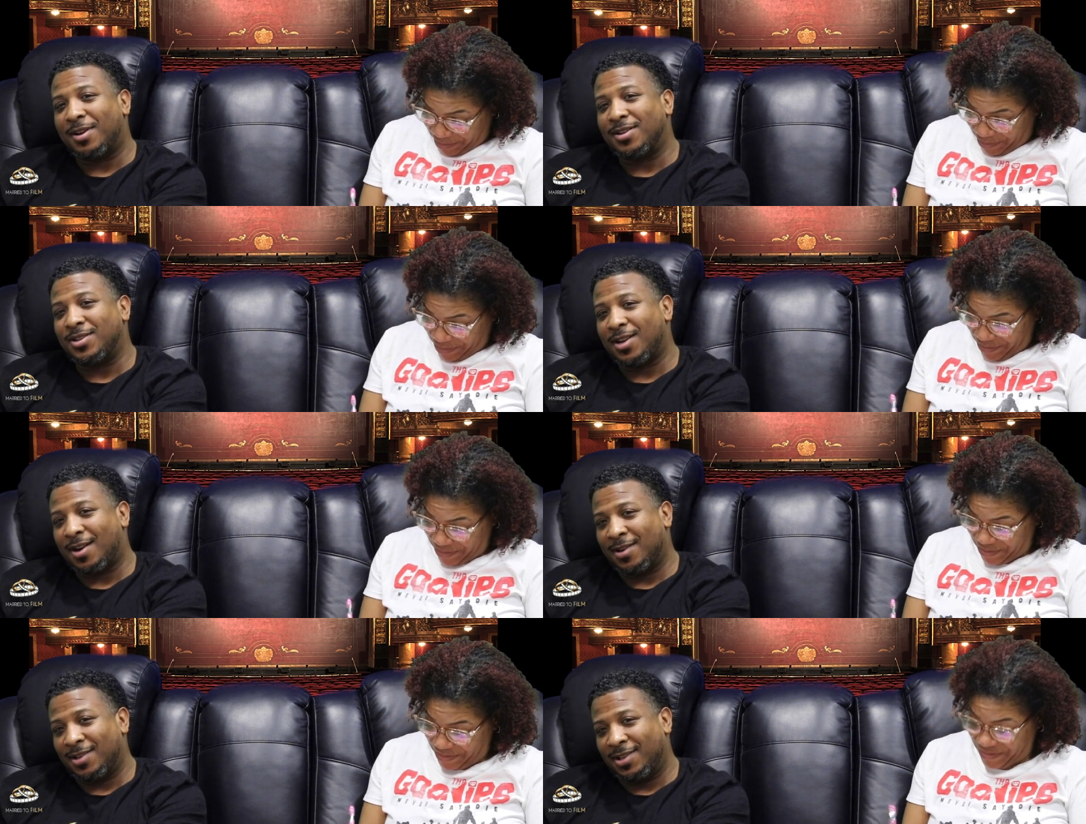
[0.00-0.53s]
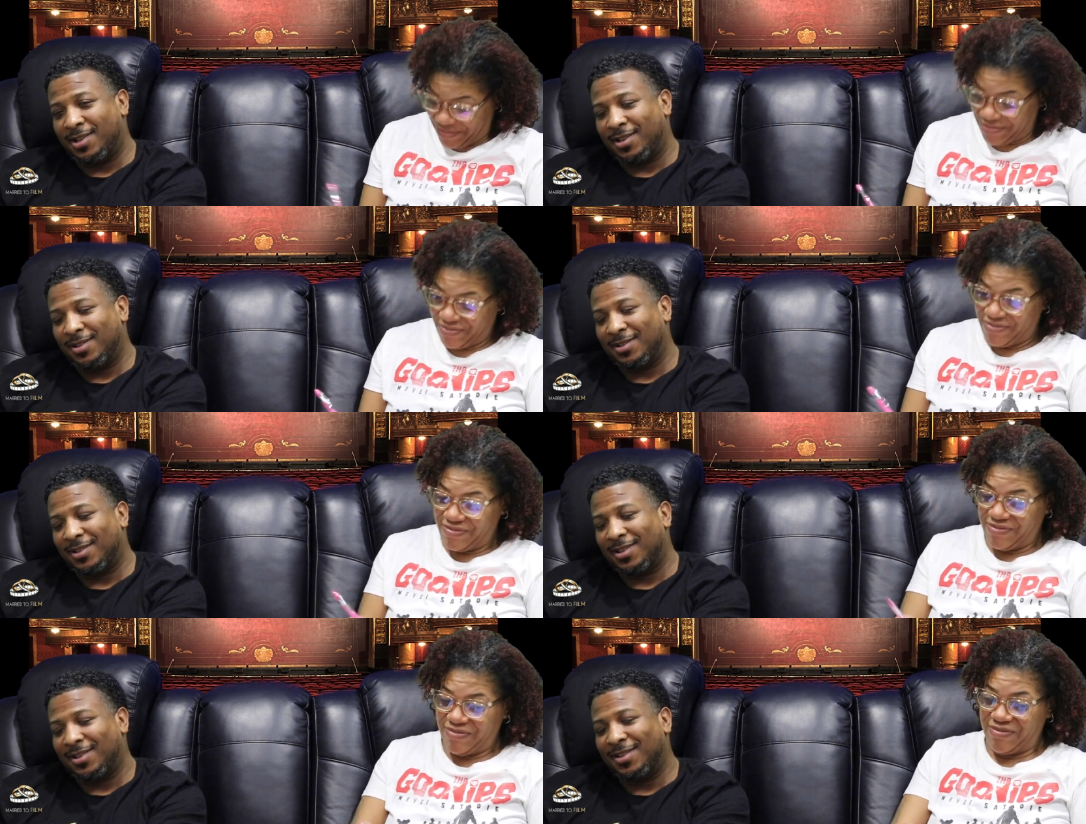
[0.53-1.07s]
Speaker 1: about Charlie.
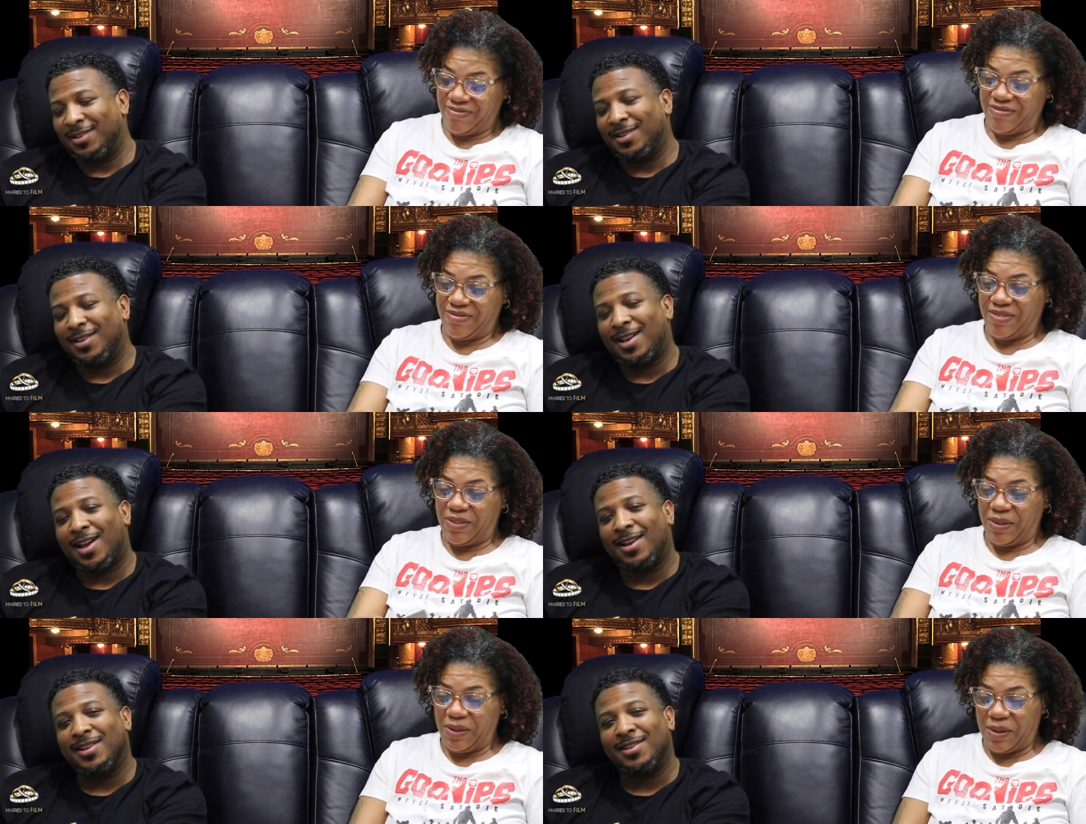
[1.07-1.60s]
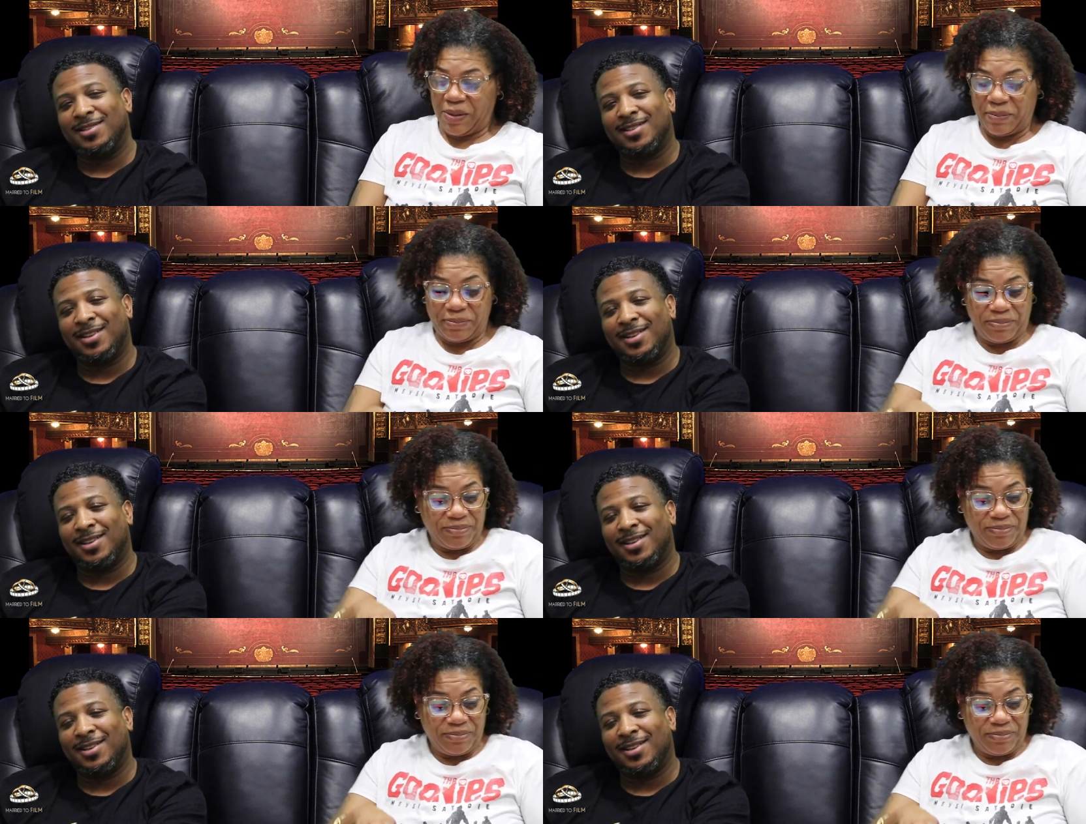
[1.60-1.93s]
Got his